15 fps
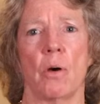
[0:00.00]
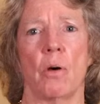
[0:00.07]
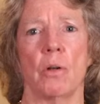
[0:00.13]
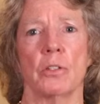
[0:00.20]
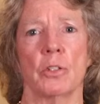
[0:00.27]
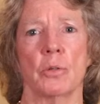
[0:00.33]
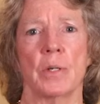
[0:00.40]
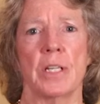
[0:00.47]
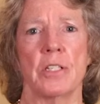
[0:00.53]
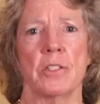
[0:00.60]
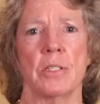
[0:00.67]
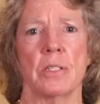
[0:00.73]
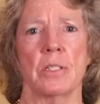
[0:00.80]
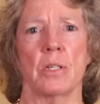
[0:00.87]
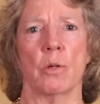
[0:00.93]

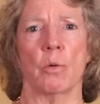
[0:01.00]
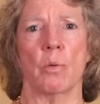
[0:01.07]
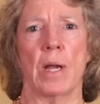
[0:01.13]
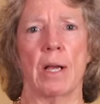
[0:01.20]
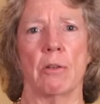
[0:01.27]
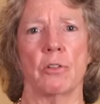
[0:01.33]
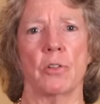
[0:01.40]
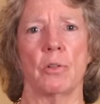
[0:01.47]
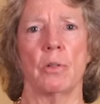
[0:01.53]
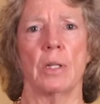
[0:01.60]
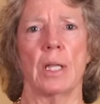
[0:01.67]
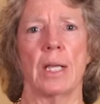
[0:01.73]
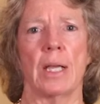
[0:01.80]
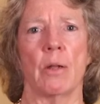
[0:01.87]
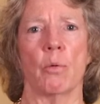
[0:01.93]
alterations in arousal
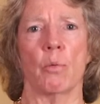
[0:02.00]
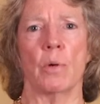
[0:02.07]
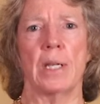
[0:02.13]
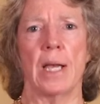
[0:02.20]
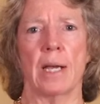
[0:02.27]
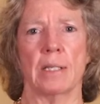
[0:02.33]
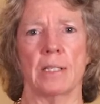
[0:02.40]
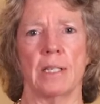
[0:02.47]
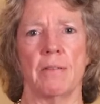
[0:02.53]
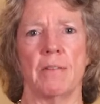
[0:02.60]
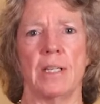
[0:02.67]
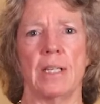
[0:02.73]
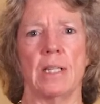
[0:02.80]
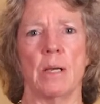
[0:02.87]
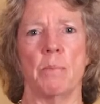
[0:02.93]
and
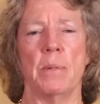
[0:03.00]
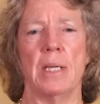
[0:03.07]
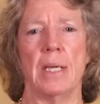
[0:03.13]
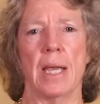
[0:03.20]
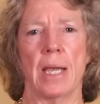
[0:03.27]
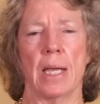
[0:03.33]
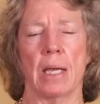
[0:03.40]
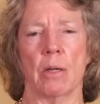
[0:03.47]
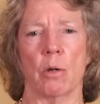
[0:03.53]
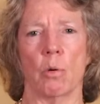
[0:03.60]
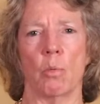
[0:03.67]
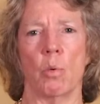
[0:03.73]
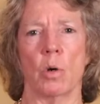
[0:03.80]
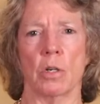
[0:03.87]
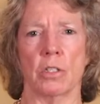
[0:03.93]
reactivity that began or
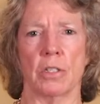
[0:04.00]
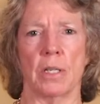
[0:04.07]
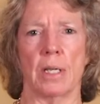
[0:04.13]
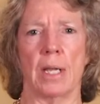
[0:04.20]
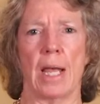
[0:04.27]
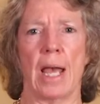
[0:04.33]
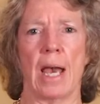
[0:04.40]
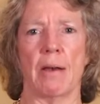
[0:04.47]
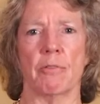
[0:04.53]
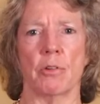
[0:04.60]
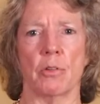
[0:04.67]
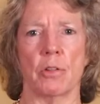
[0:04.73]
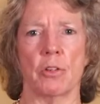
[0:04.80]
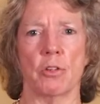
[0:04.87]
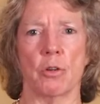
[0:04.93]
worsened after
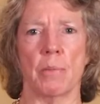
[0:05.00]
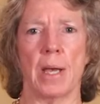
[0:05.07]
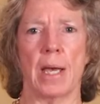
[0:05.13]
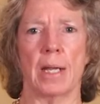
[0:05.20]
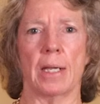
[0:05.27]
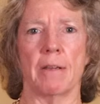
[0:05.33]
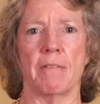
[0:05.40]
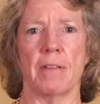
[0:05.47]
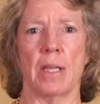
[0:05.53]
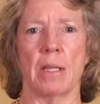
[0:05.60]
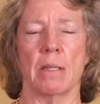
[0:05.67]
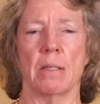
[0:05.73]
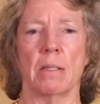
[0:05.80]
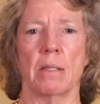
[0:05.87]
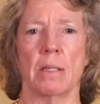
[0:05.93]
the traumatic event.